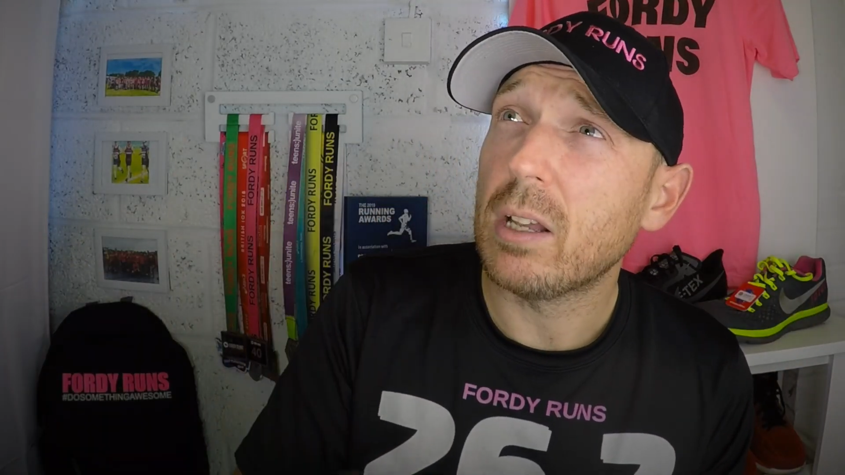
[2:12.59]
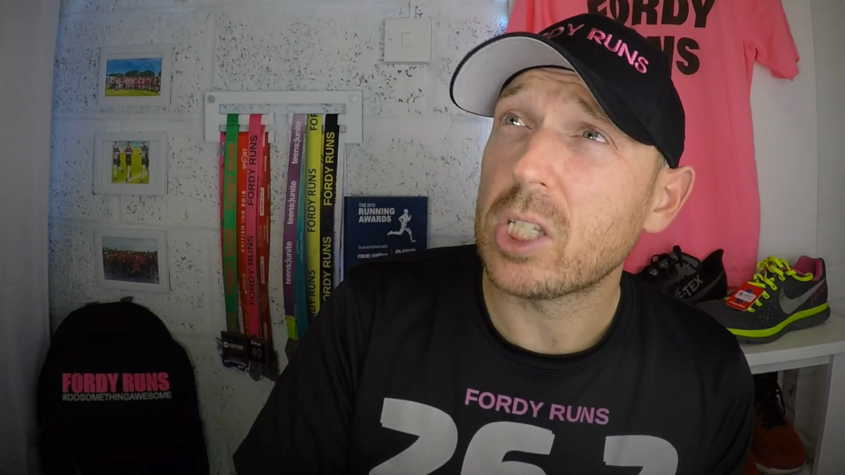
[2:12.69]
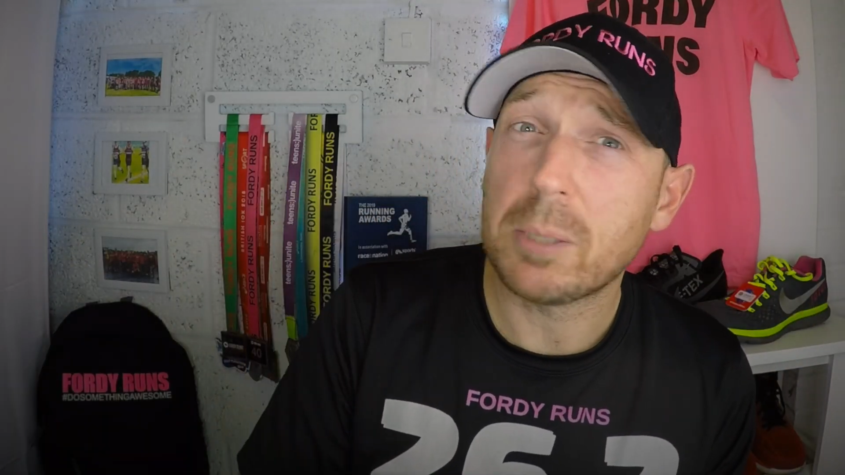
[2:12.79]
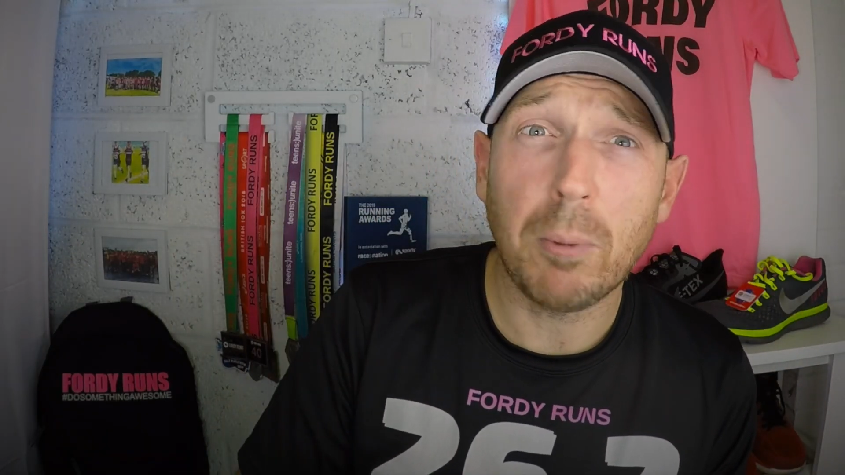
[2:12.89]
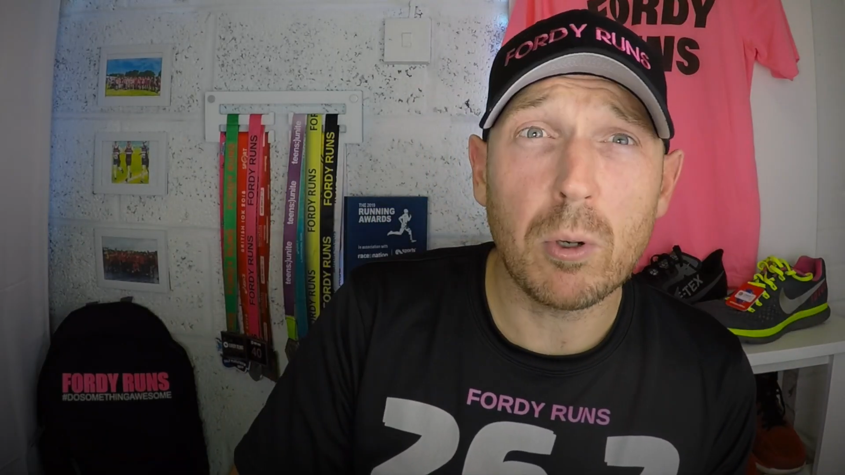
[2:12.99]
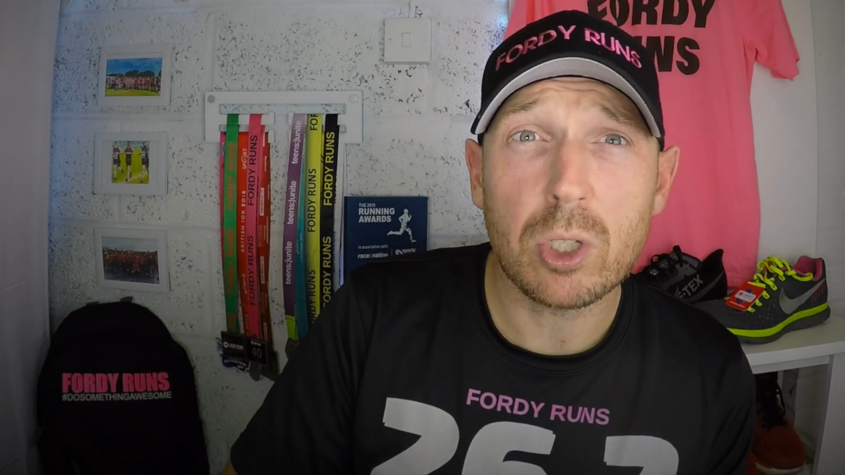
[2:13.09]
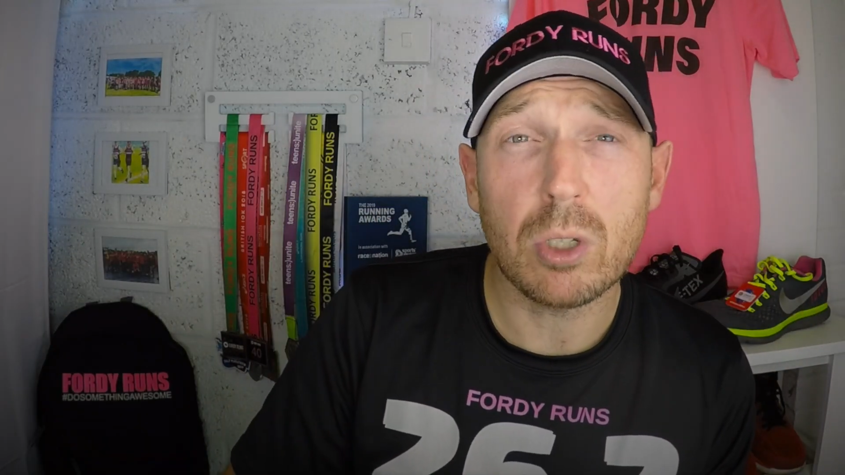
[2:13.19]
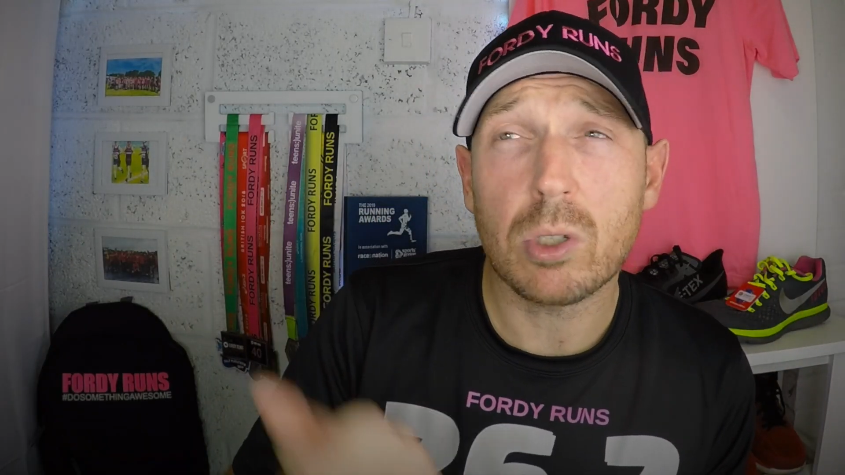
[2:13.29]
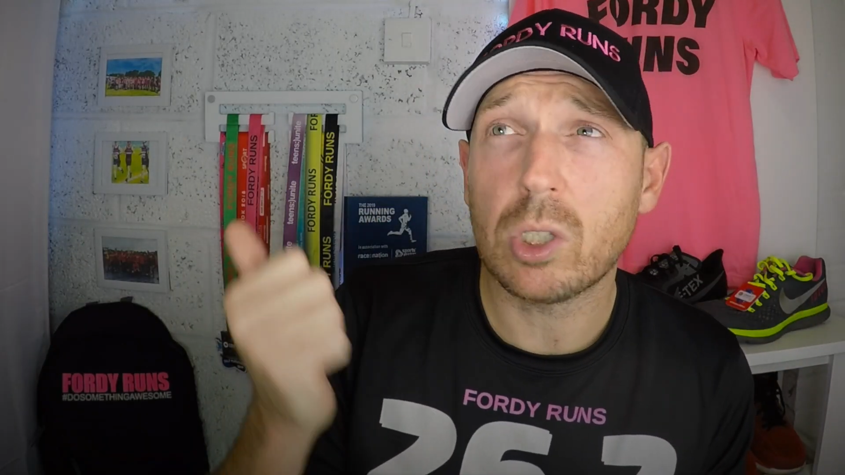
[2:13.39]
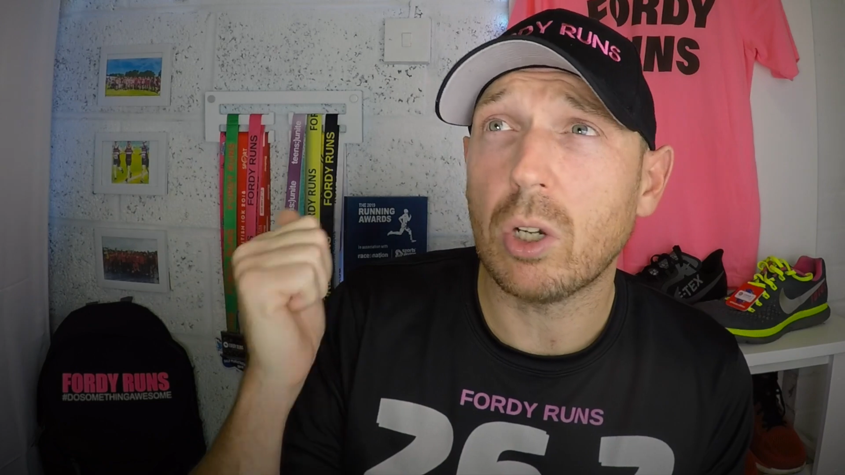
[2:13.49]
like
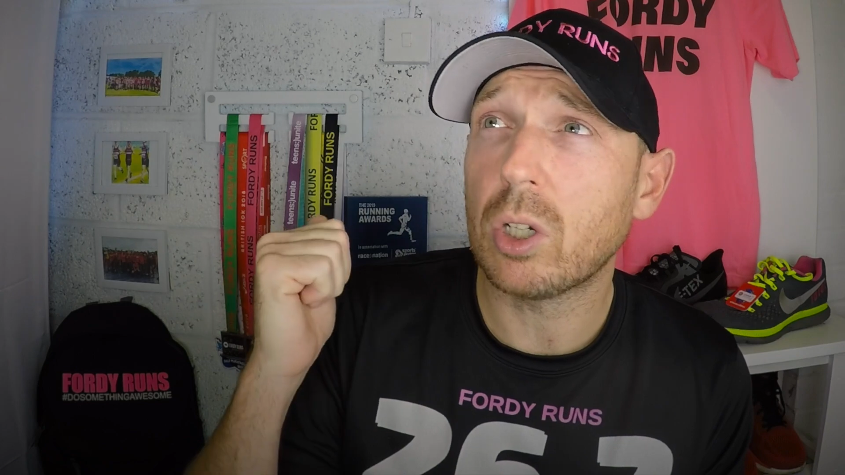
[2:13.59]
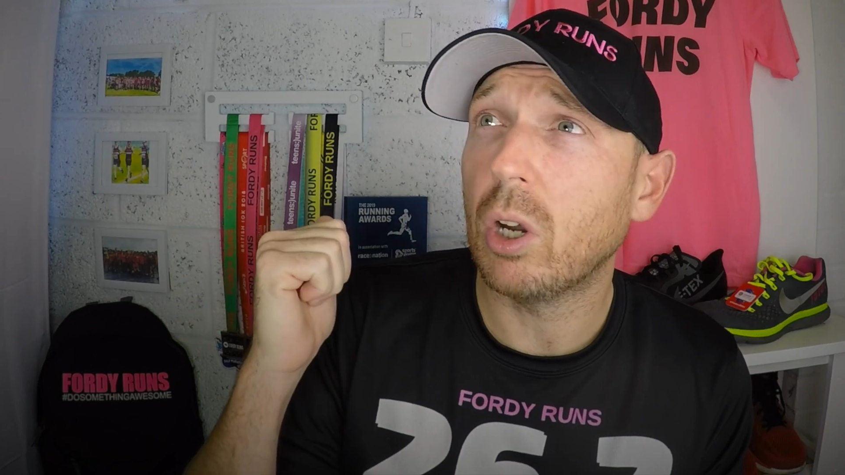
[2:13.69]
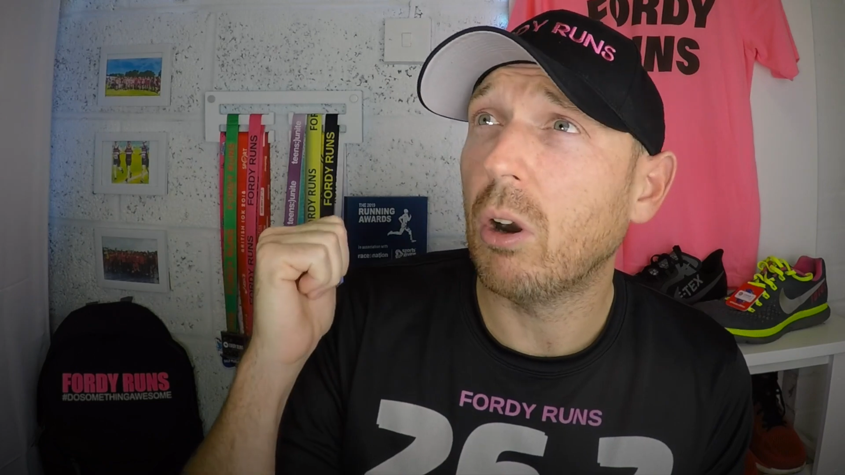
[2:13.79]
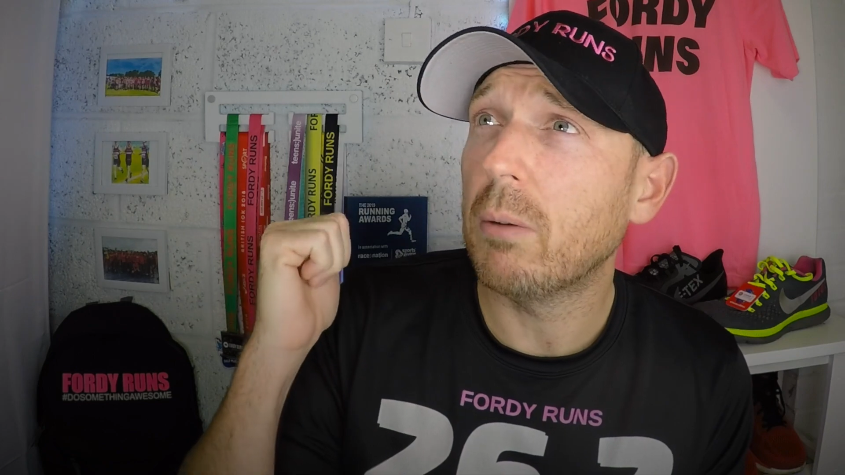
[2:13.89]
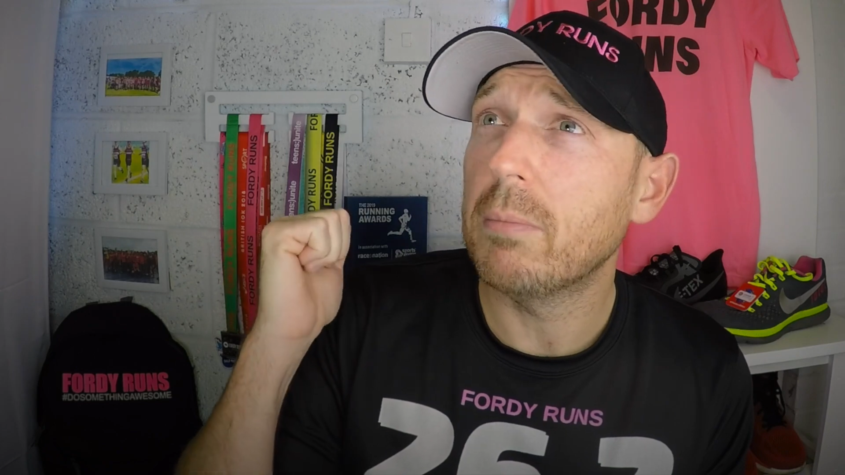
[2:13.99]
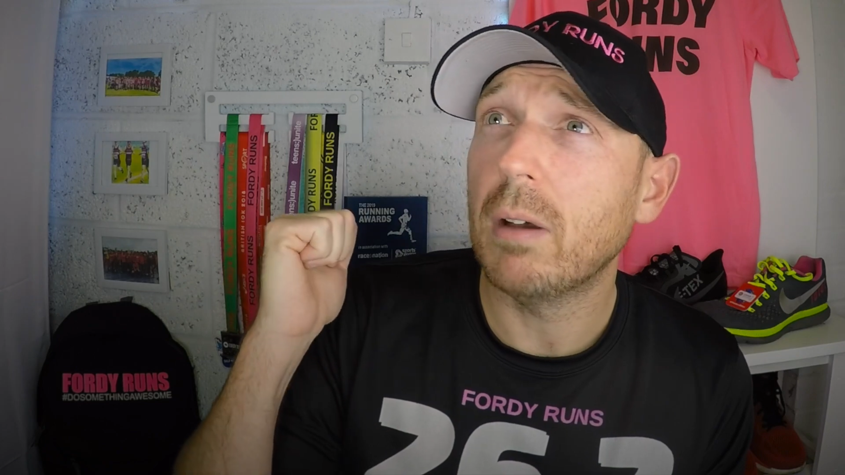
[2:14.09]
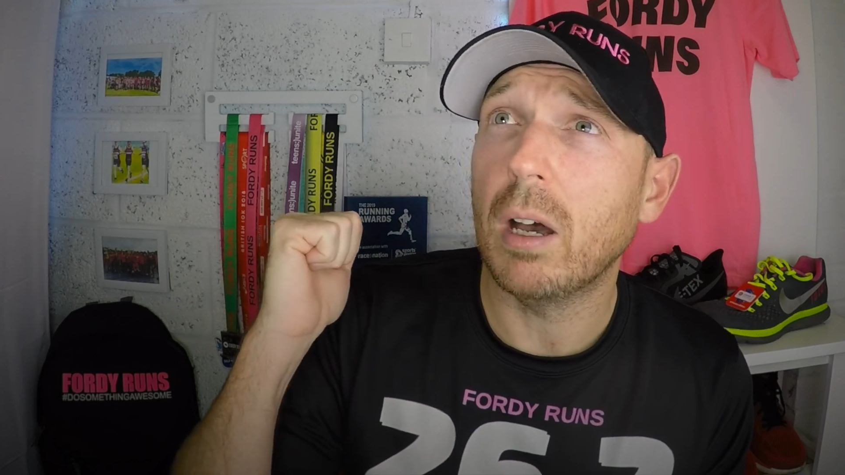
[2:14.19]
sportshoes dot com,